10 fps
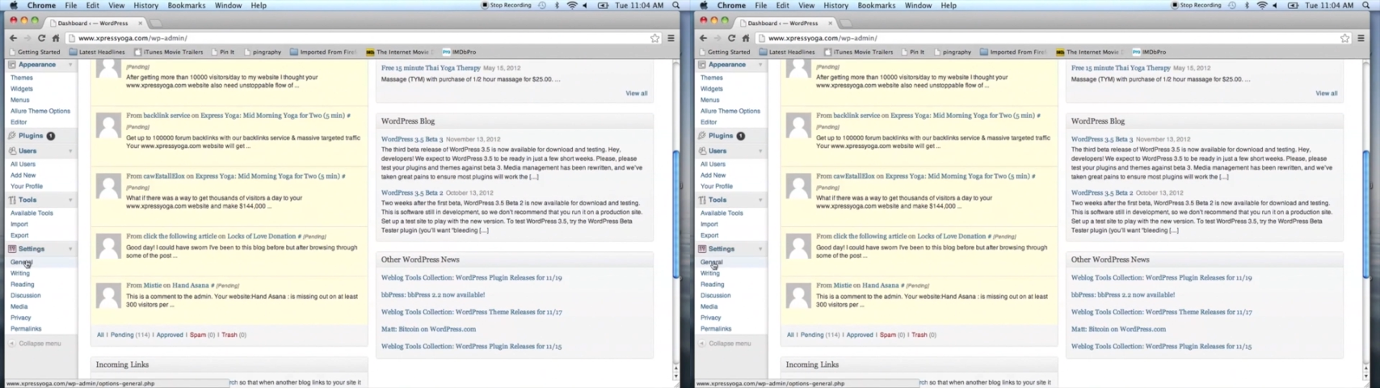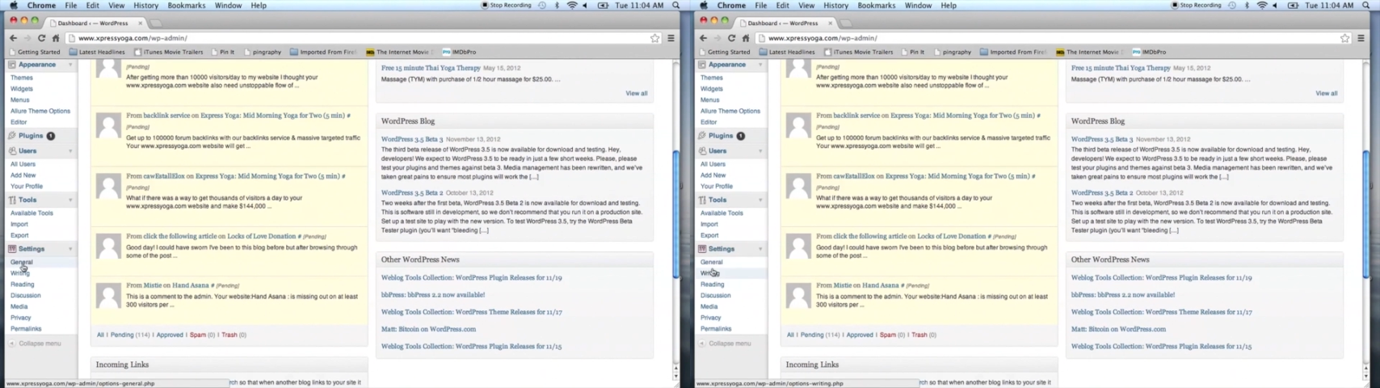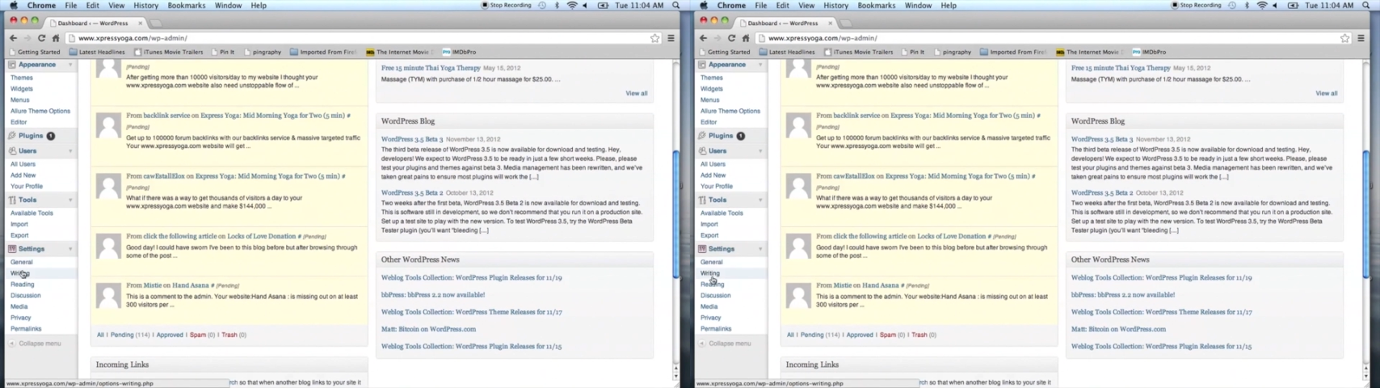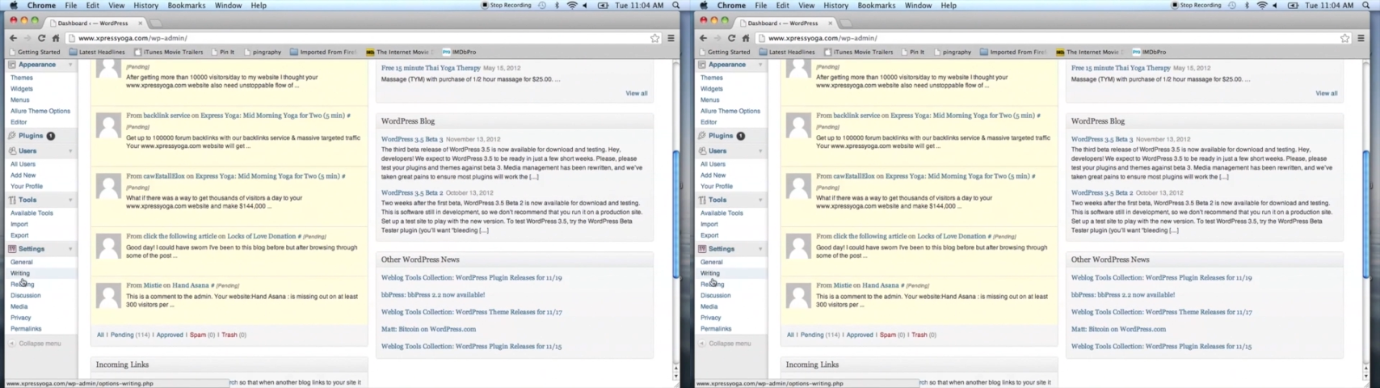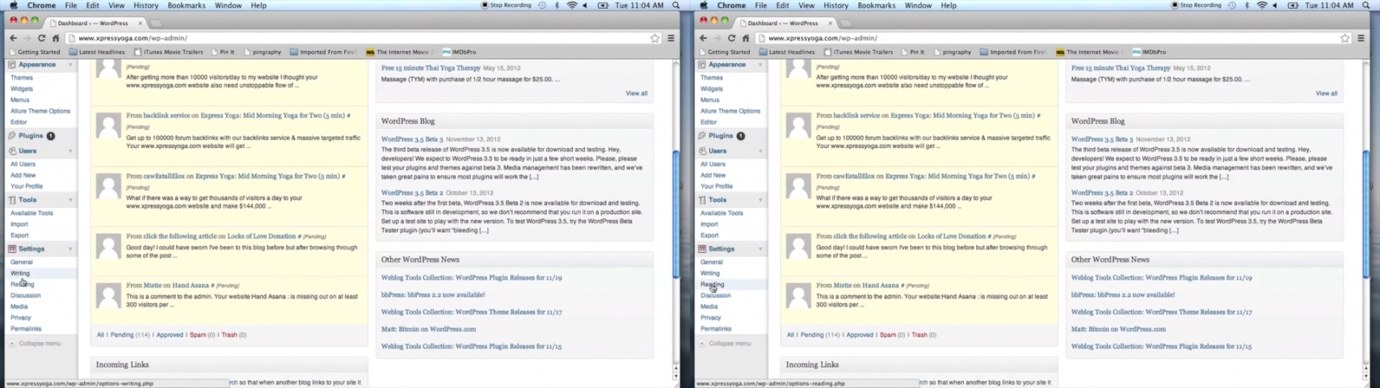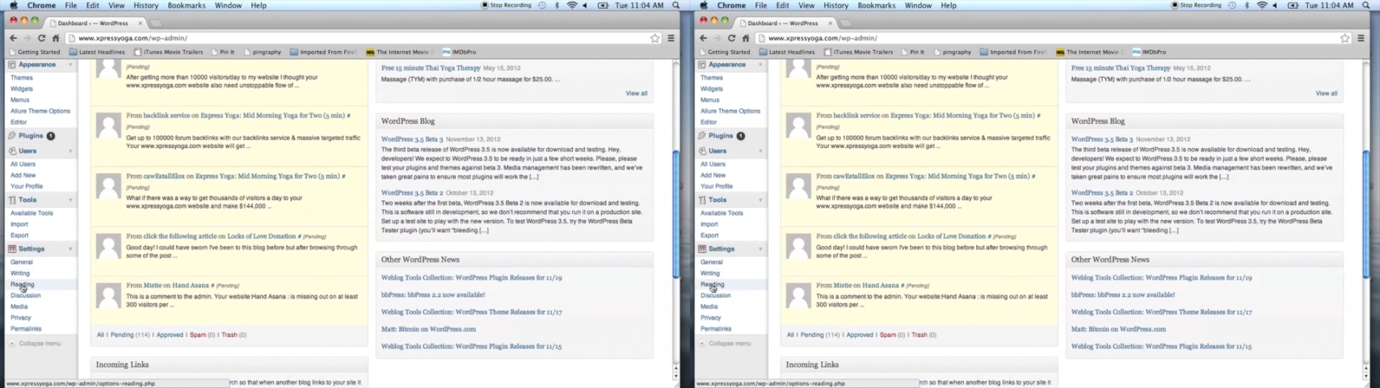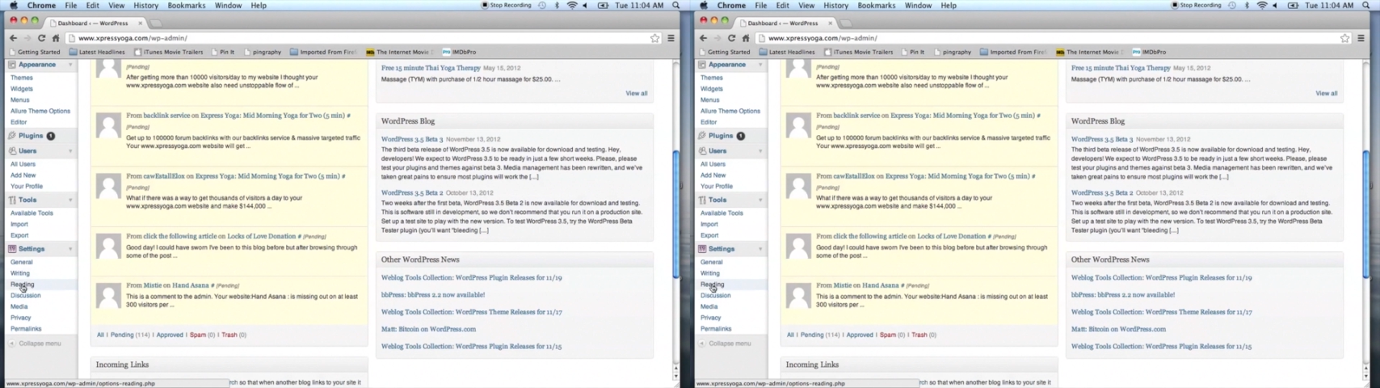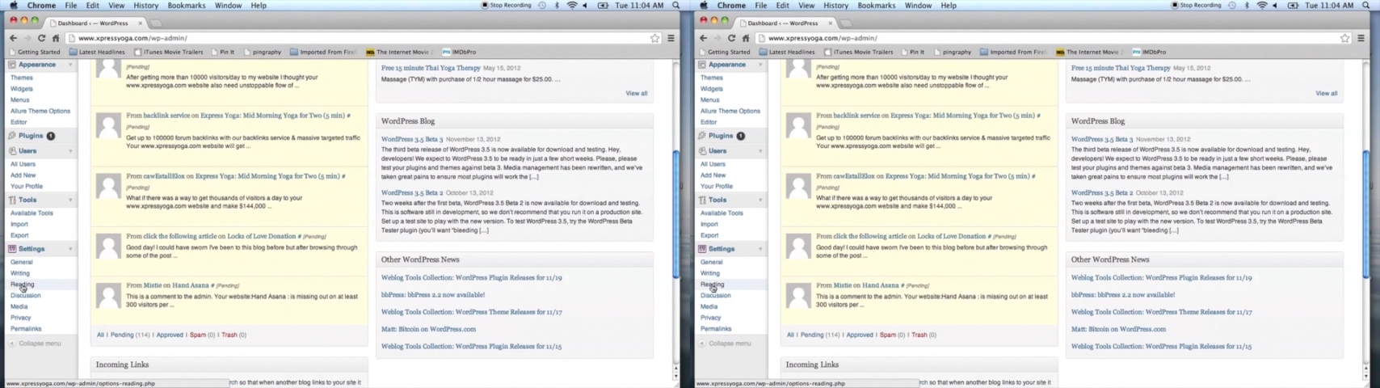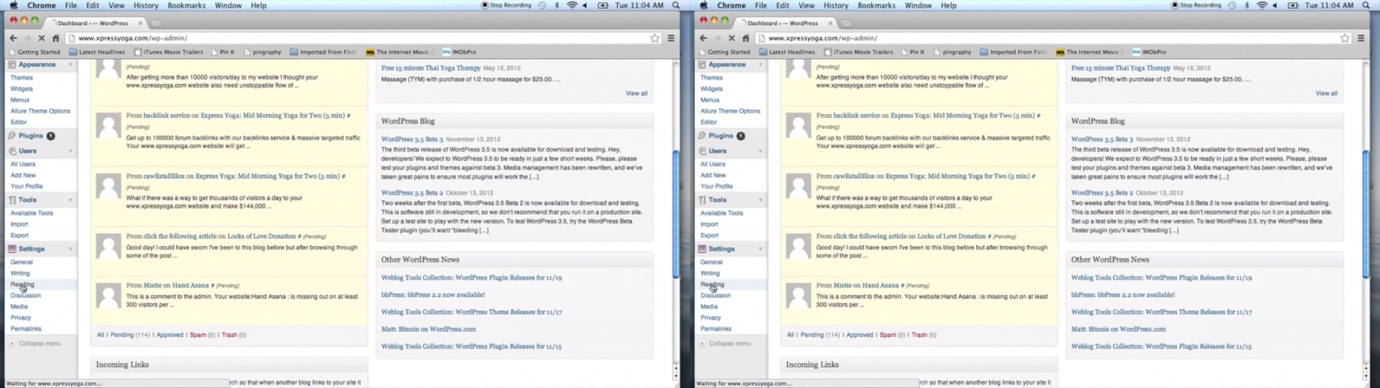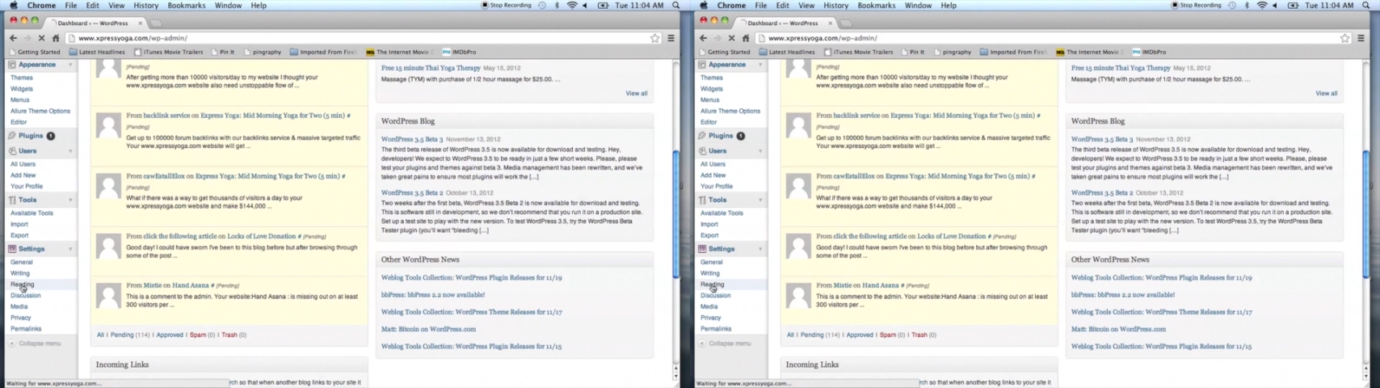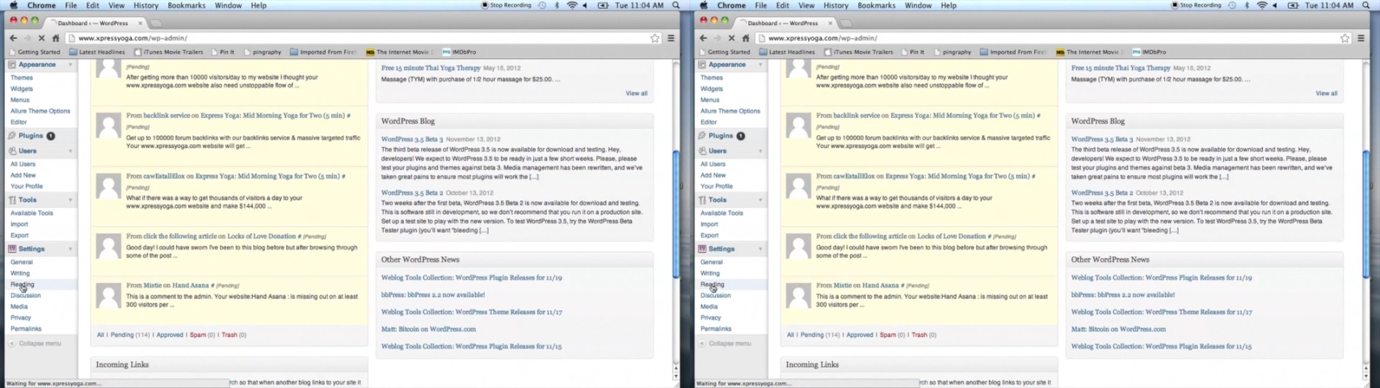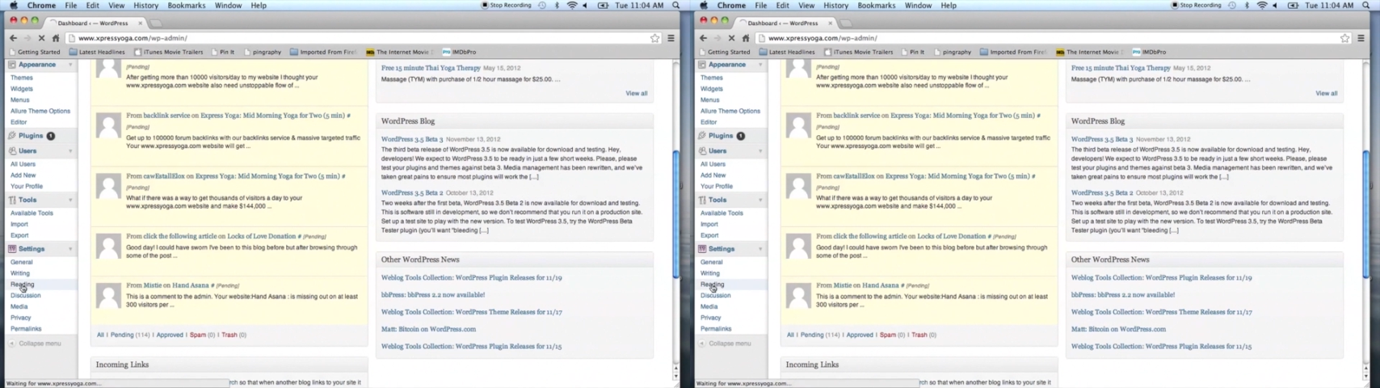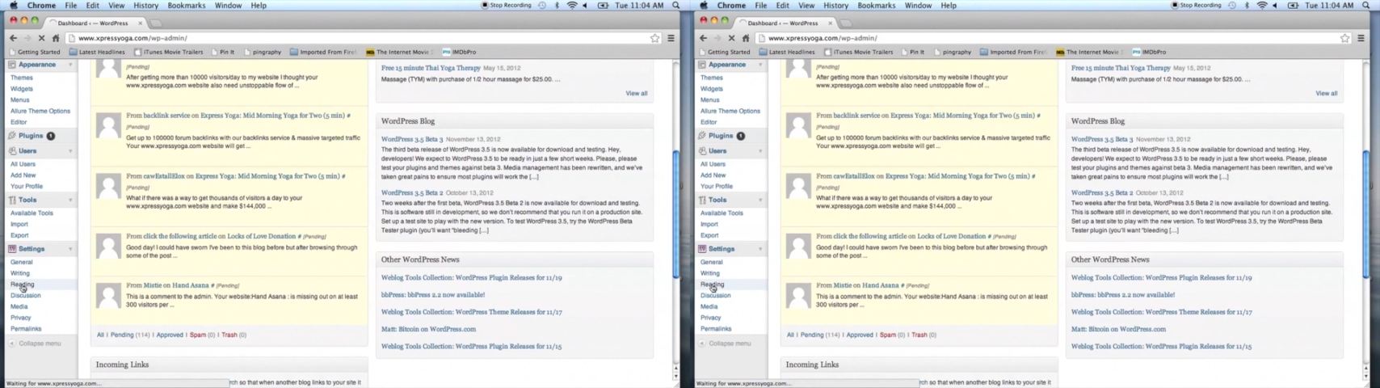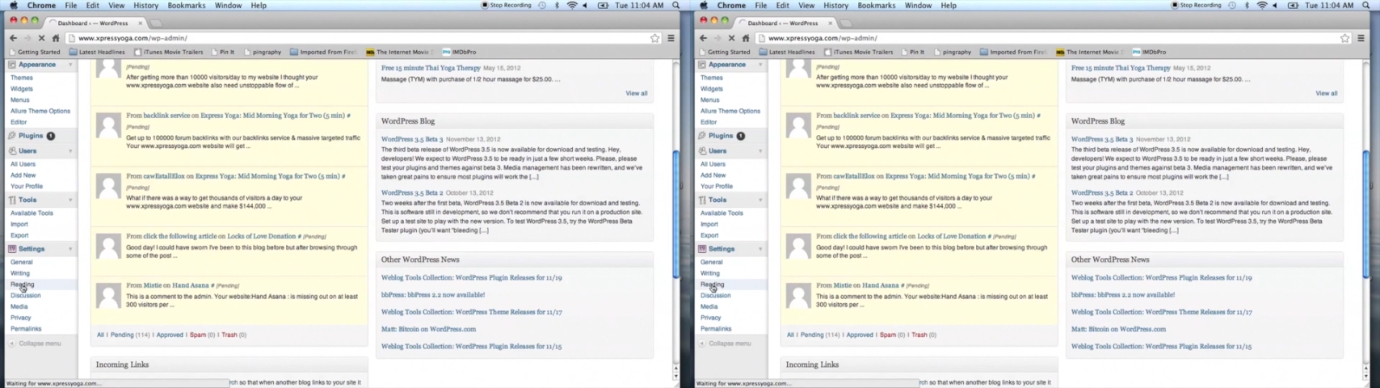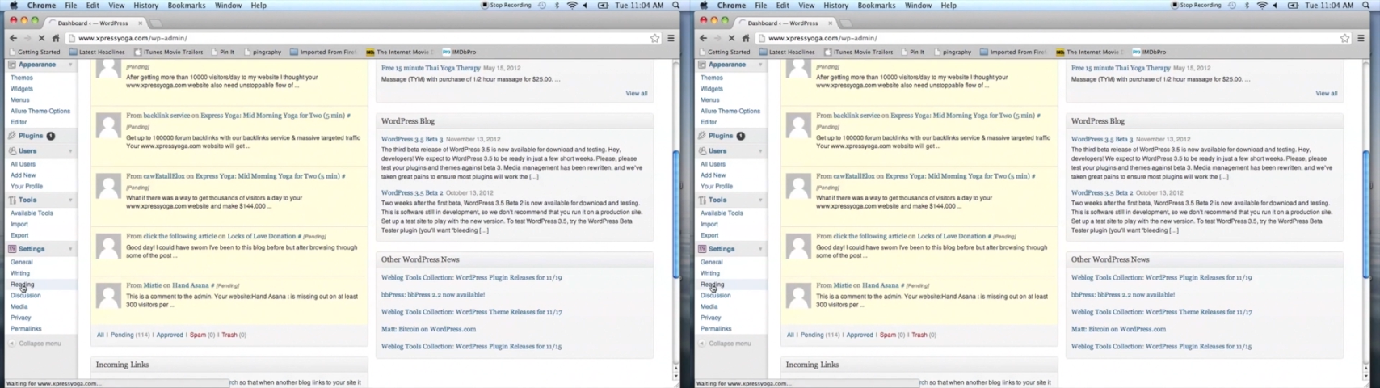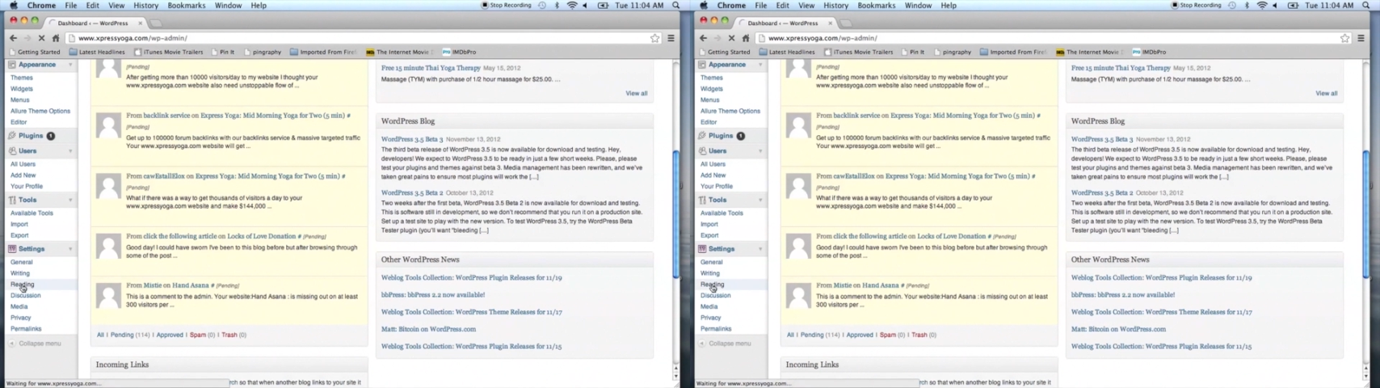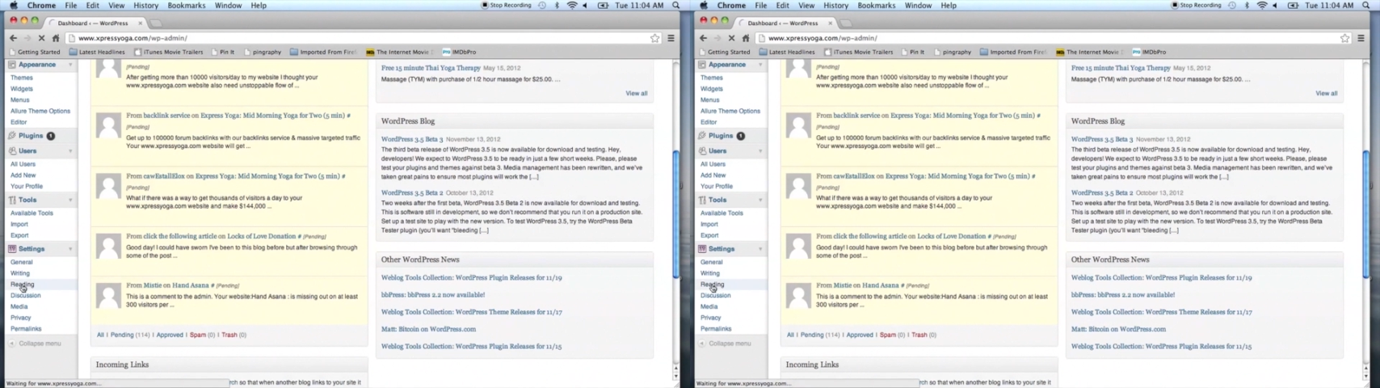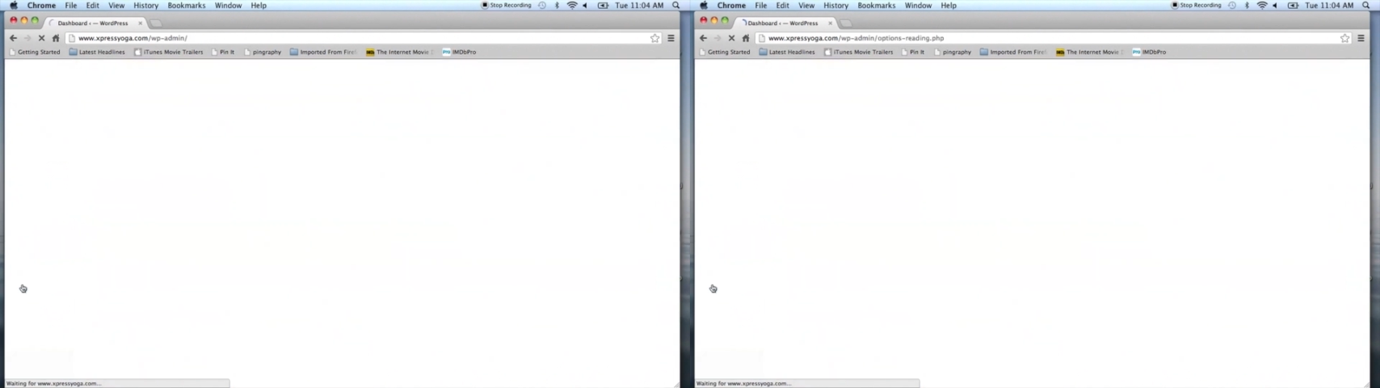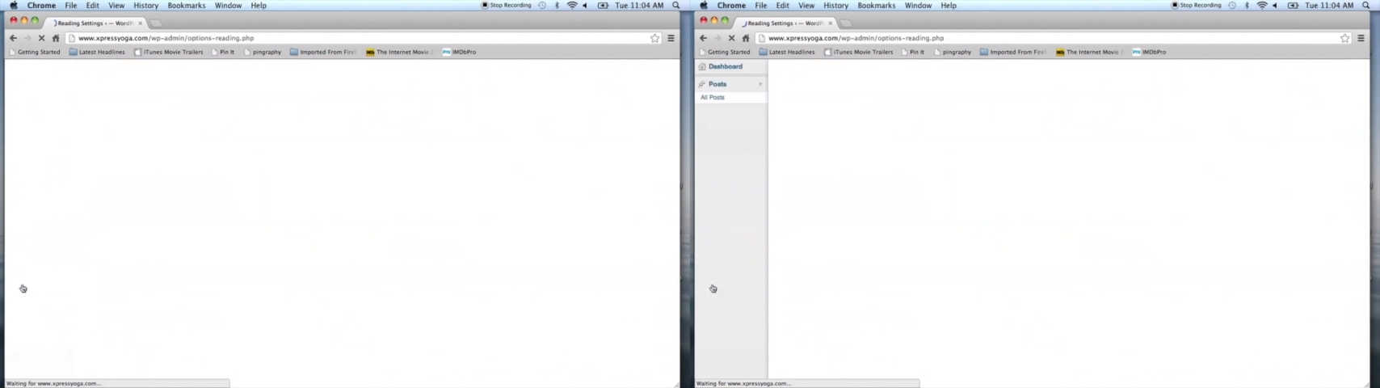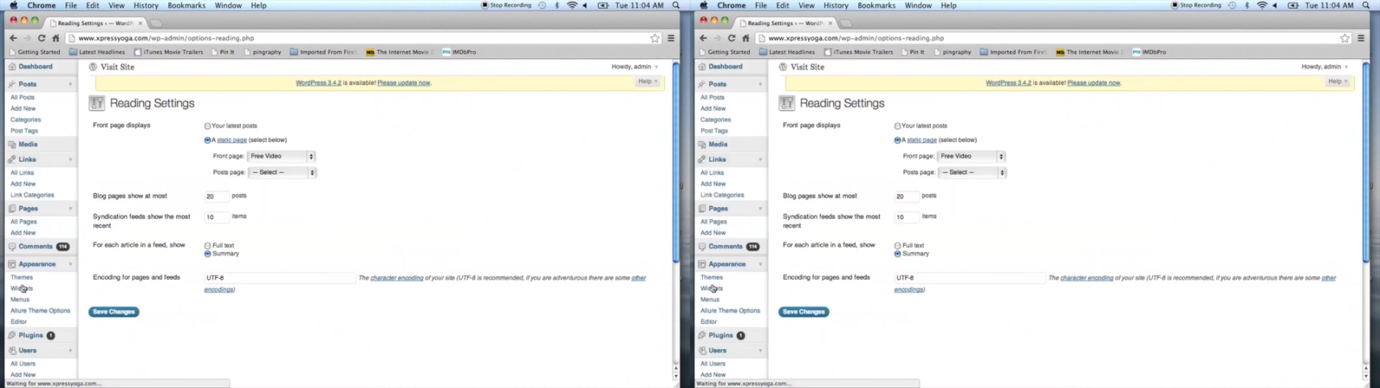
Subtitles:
No face is visible, so there are no lips to read.